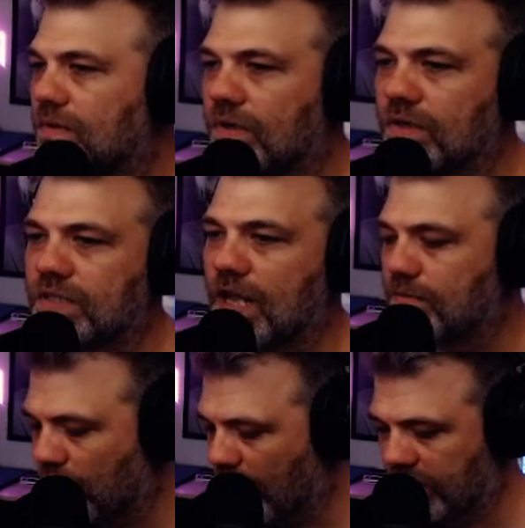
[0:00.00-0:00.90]
Because
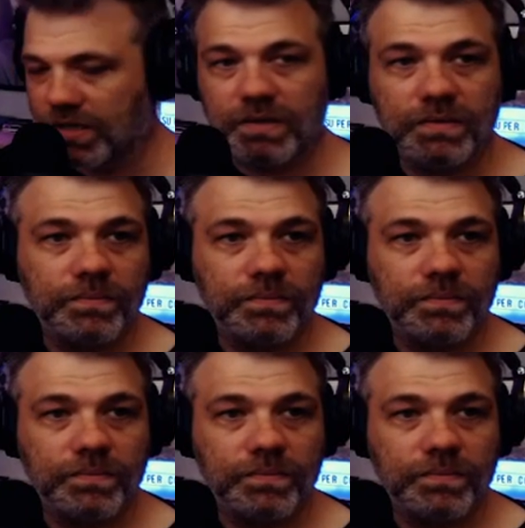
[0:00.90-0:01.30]
time's a wasting.